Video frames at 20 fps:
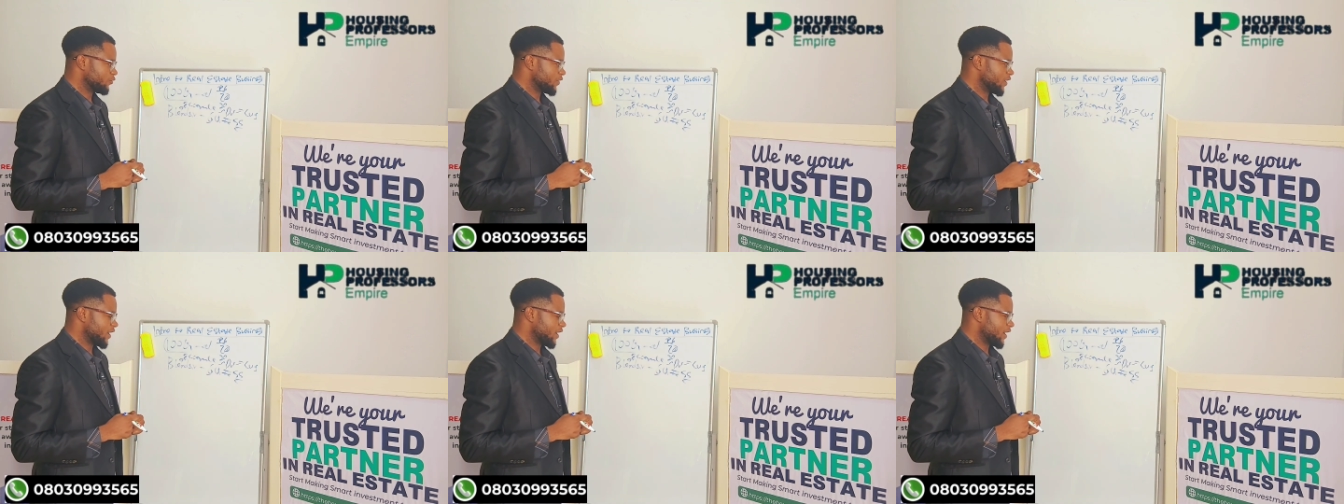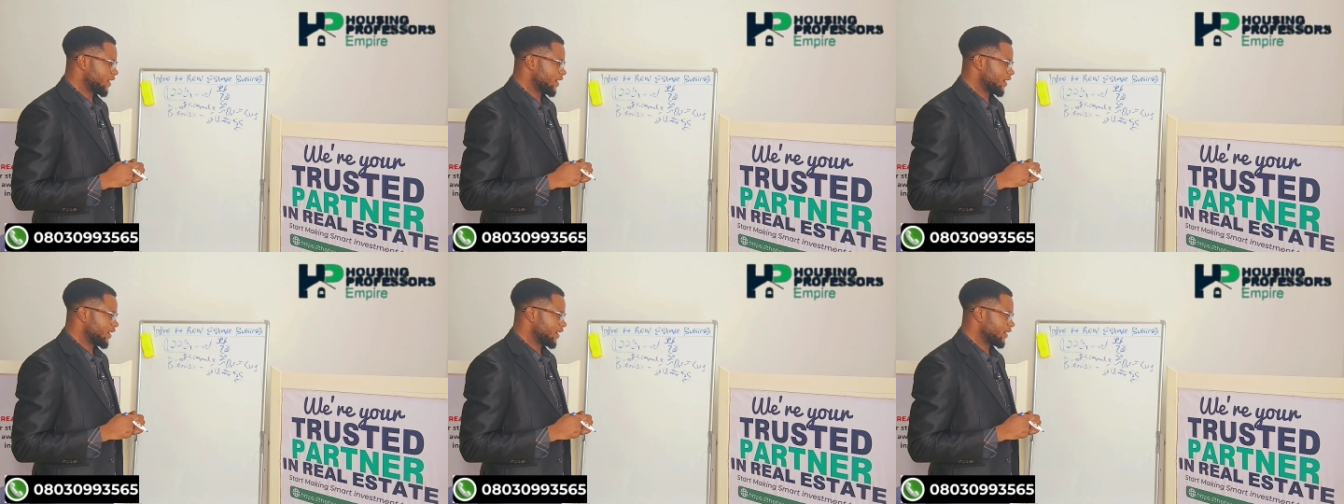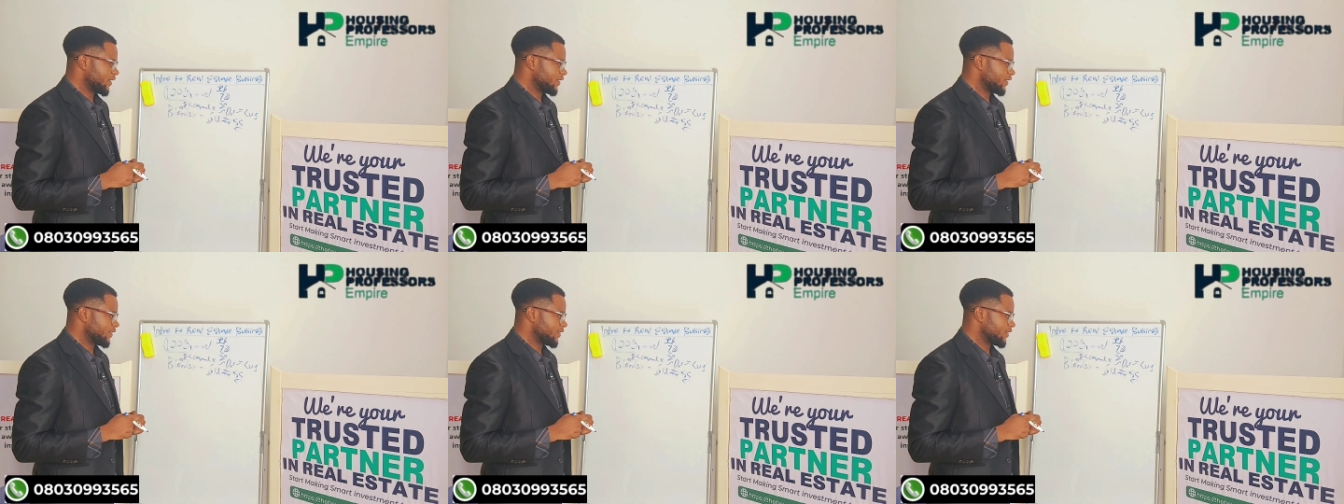
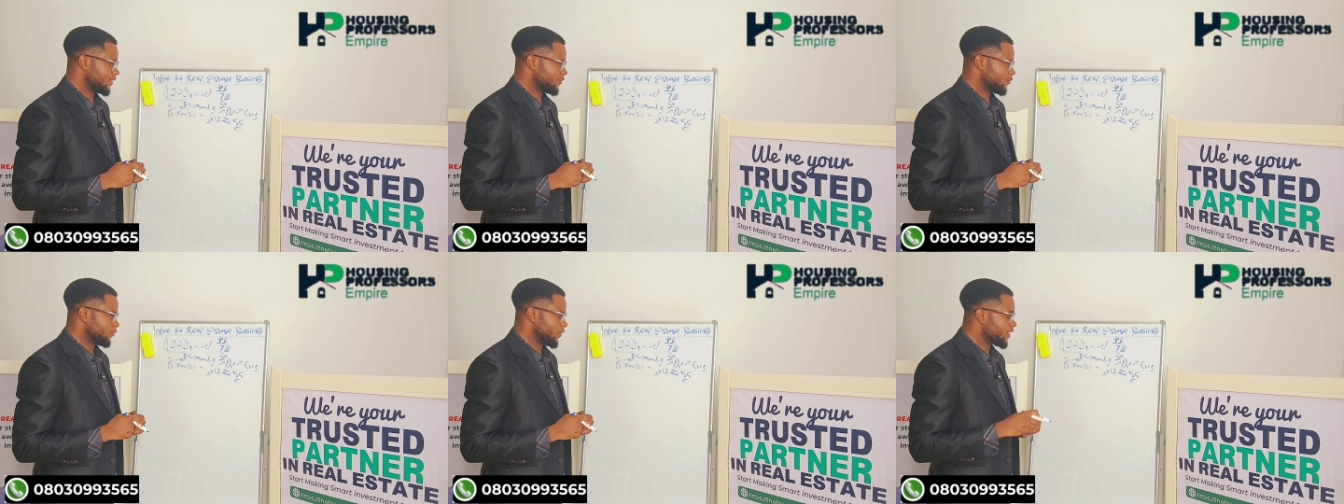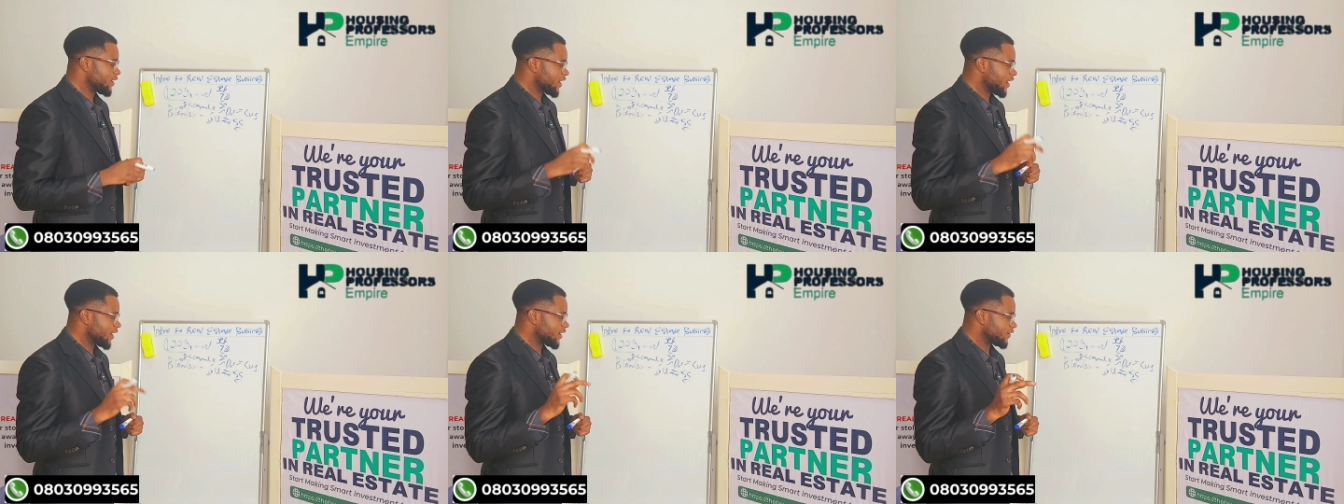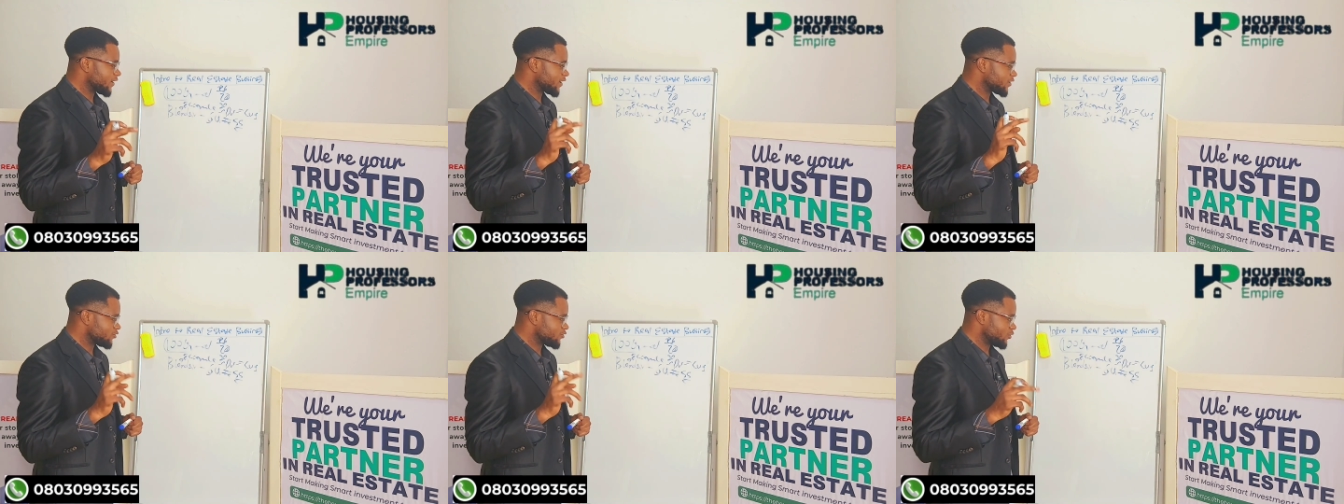I
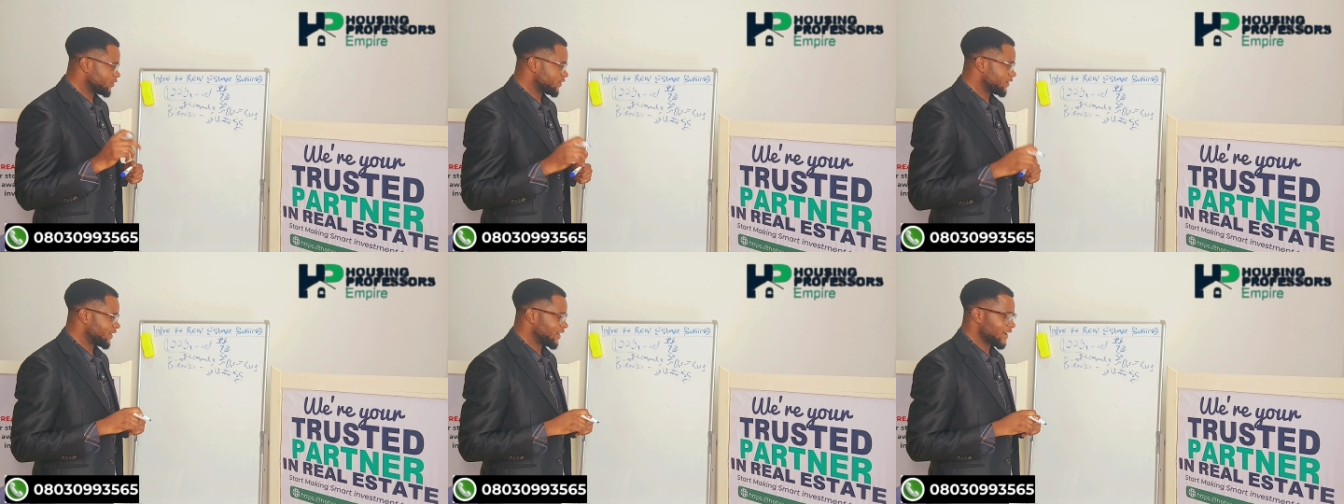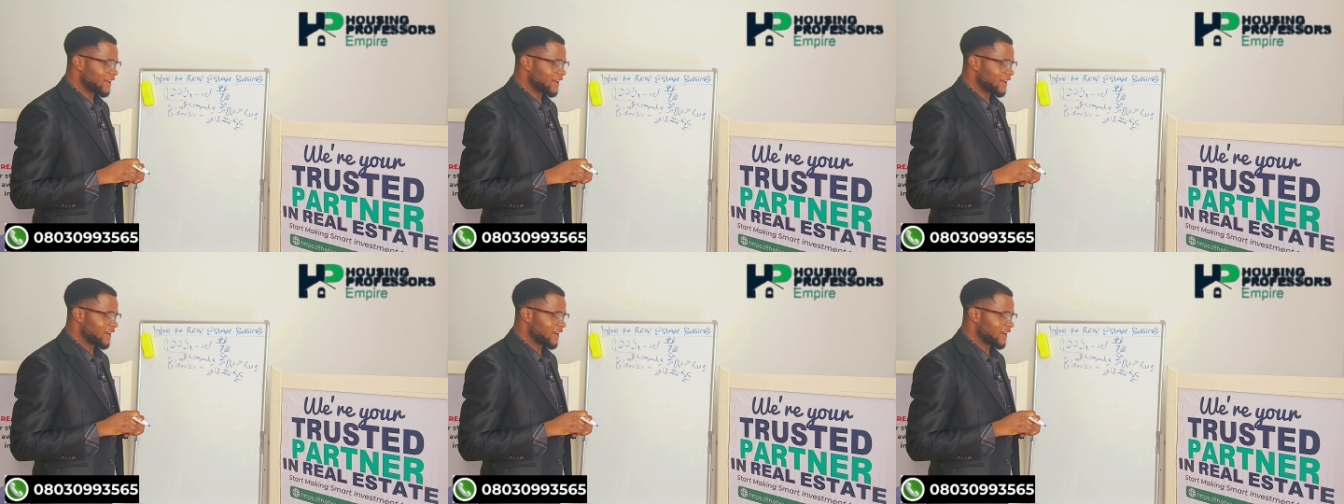graduated,